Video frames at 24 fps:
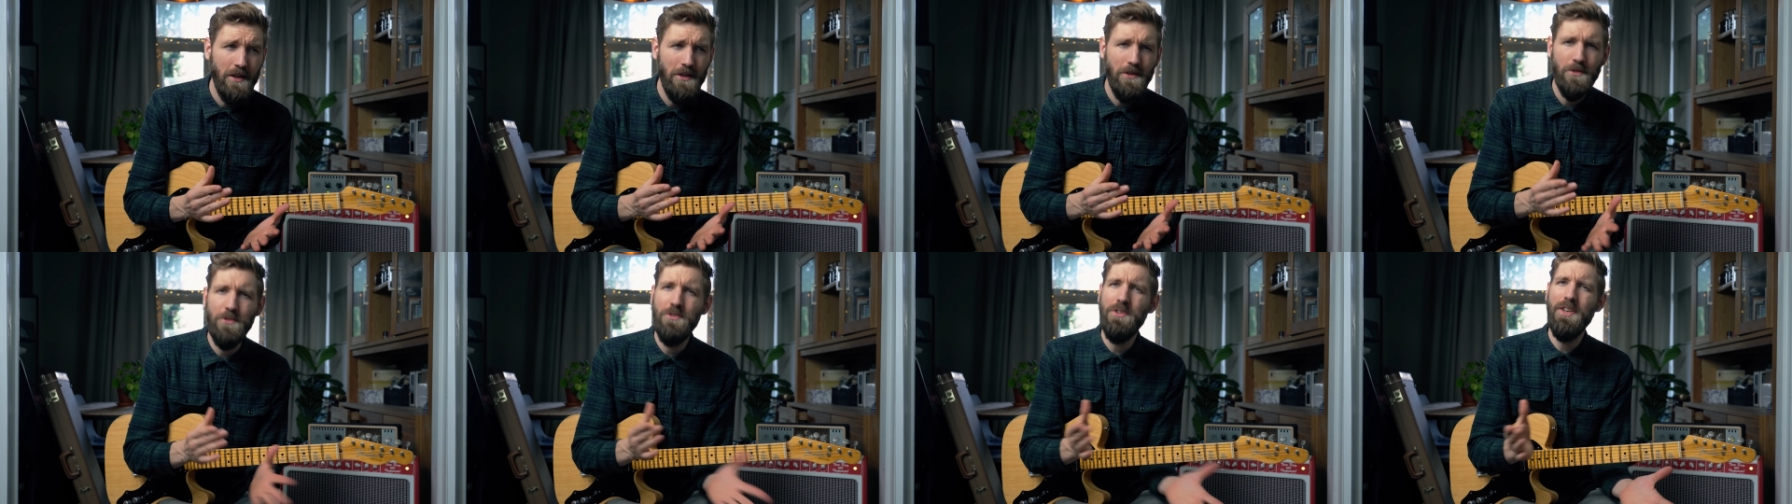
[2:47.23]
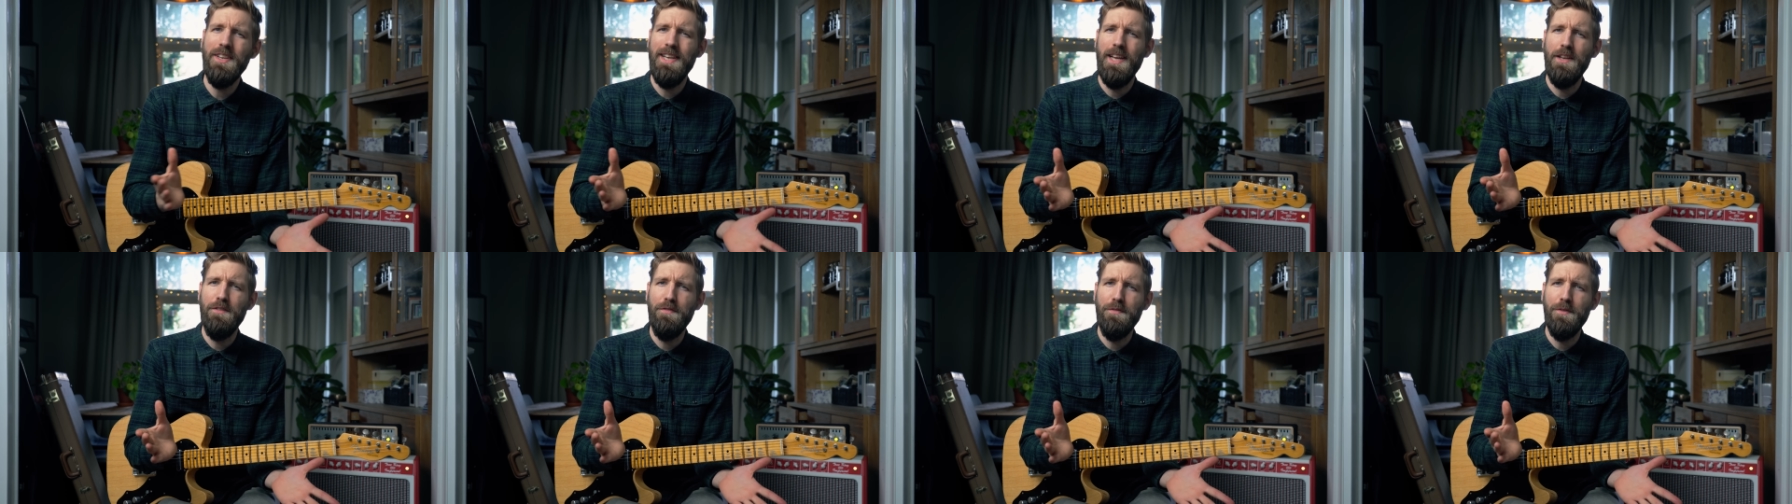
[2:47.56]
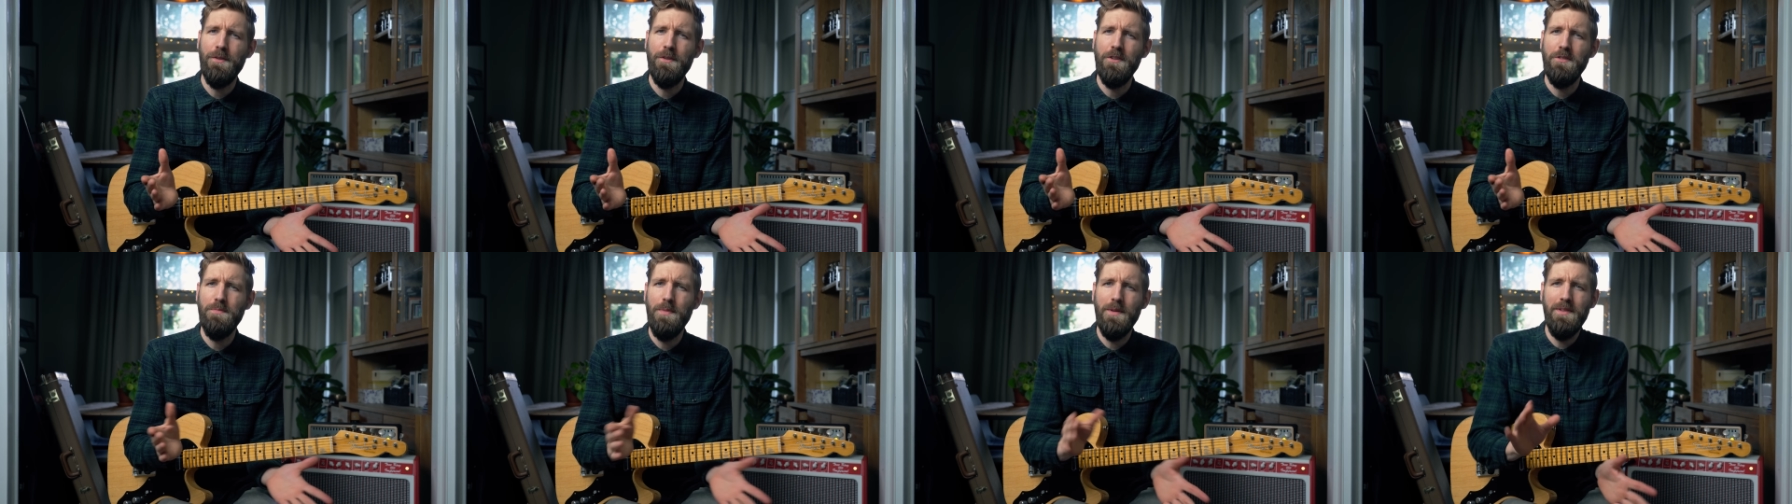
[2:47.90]
Shitty at
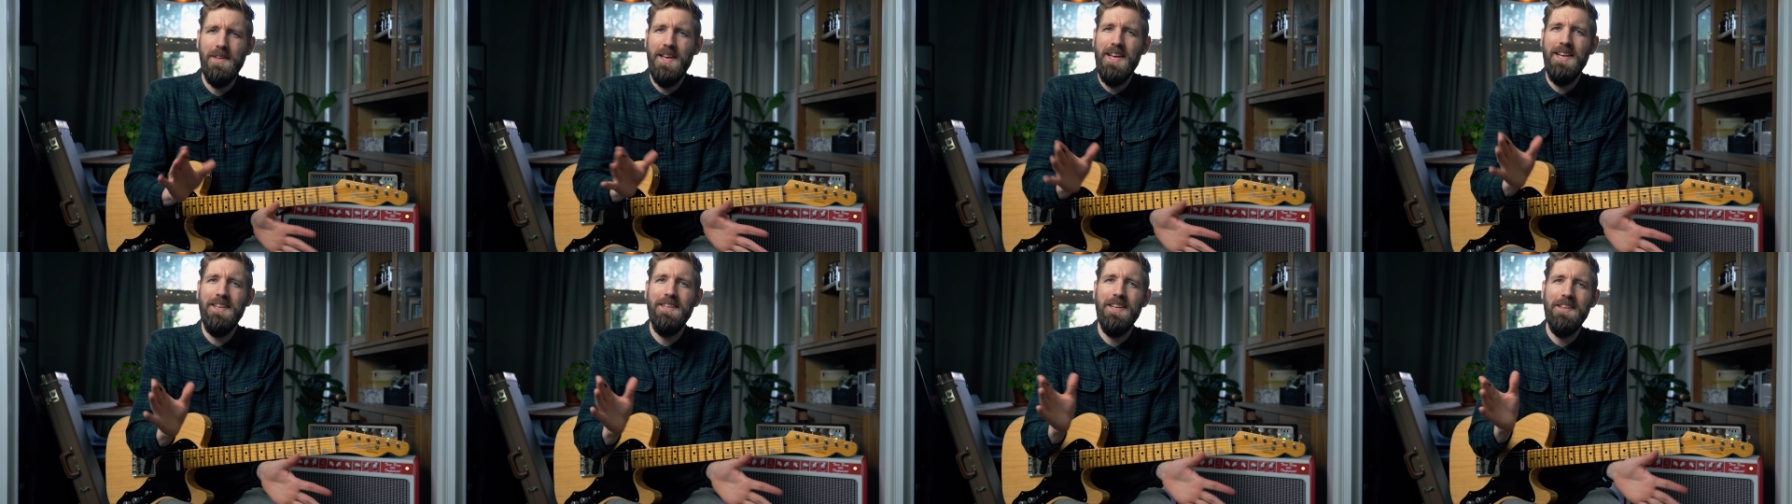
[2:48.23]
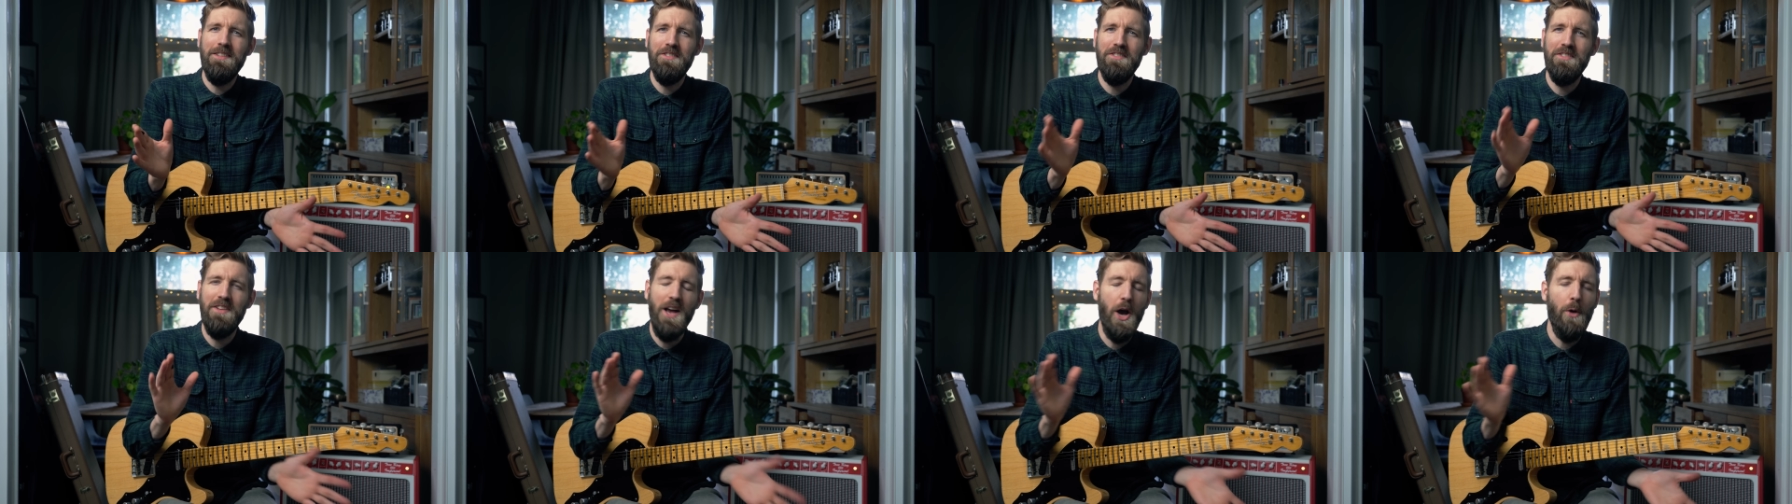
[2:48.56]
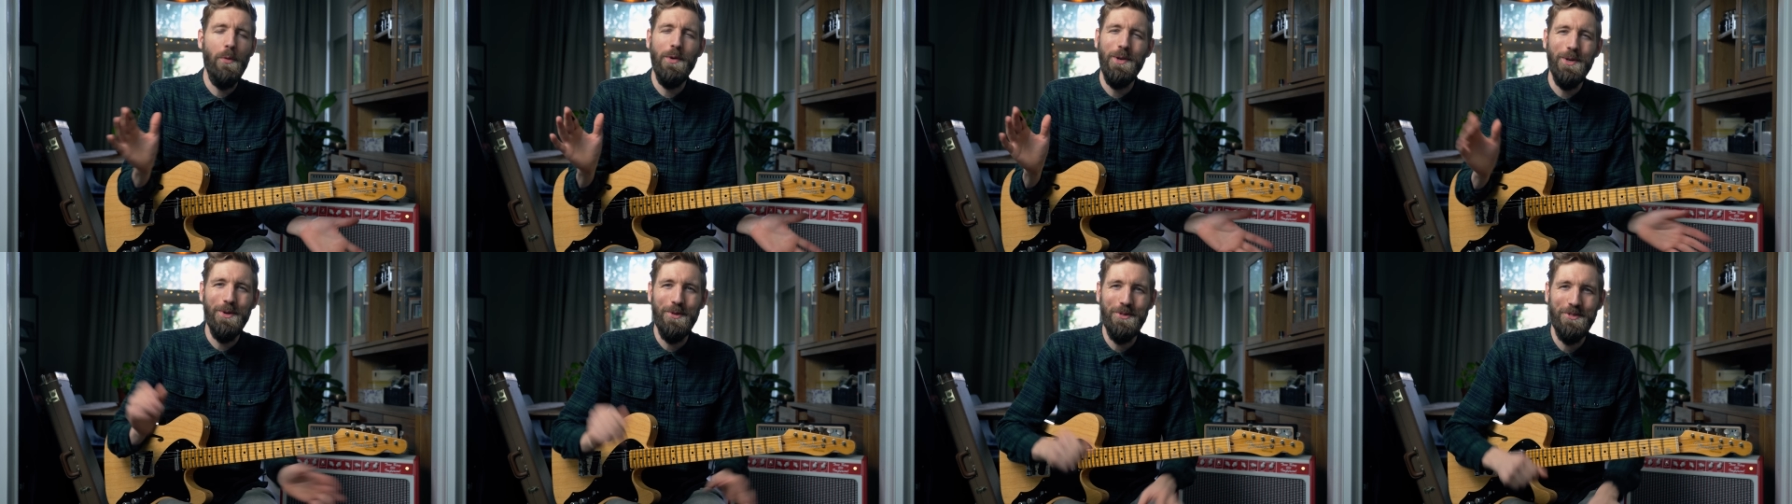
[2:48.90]
first, but hey, that's
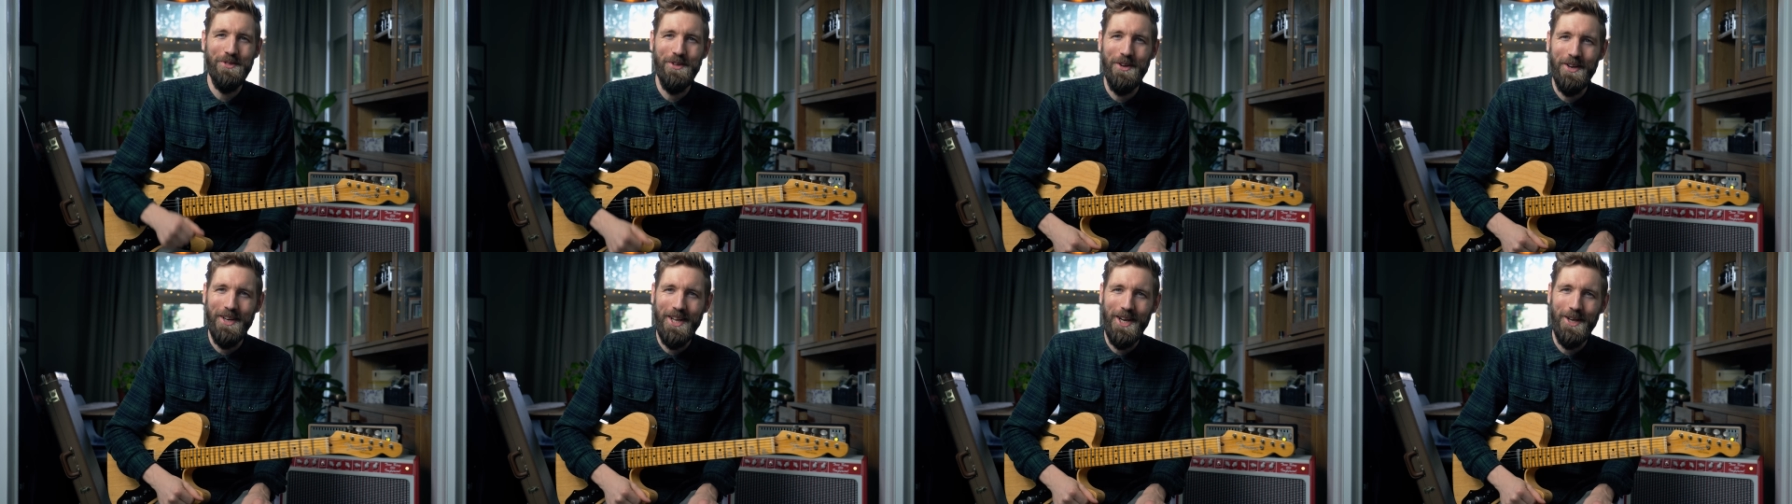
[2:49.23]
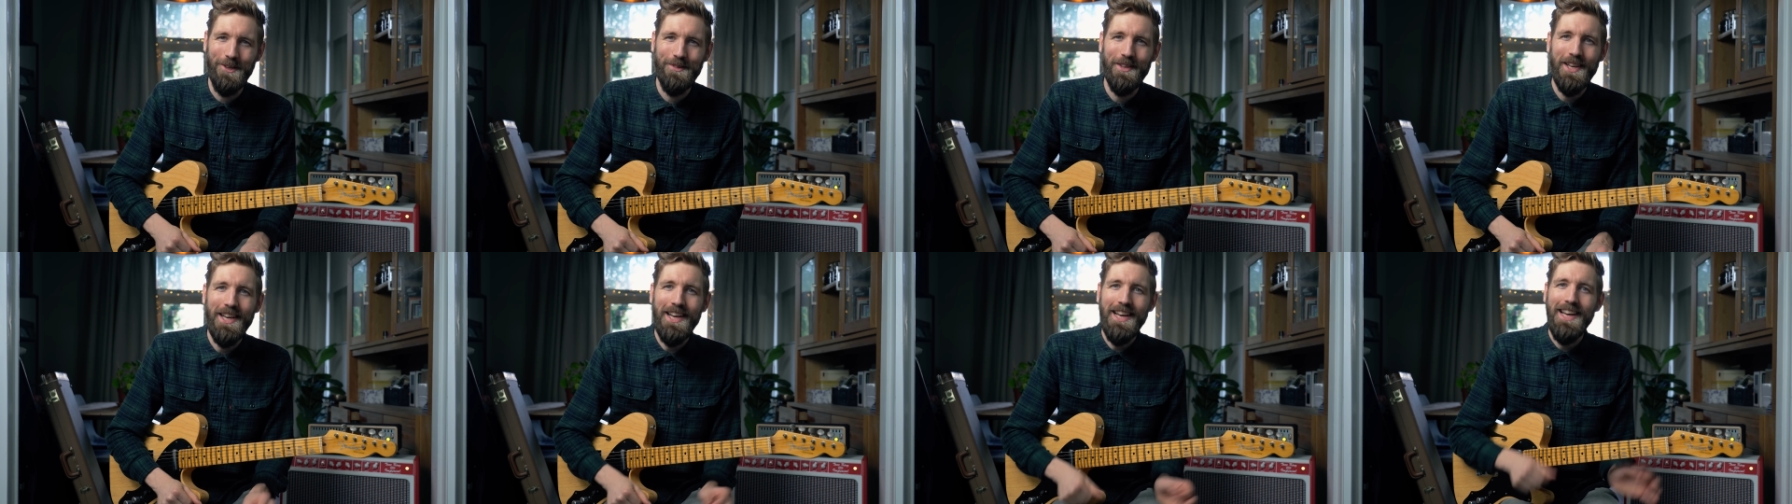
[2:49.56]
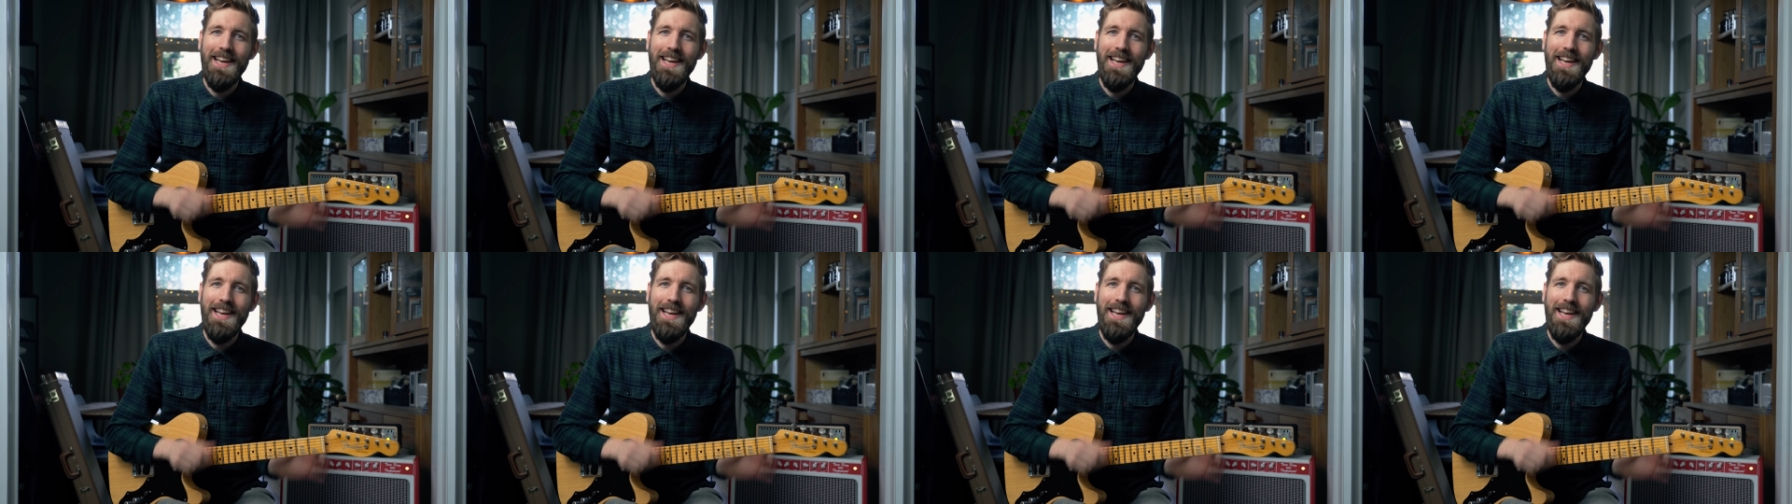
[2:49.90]
how we all start out.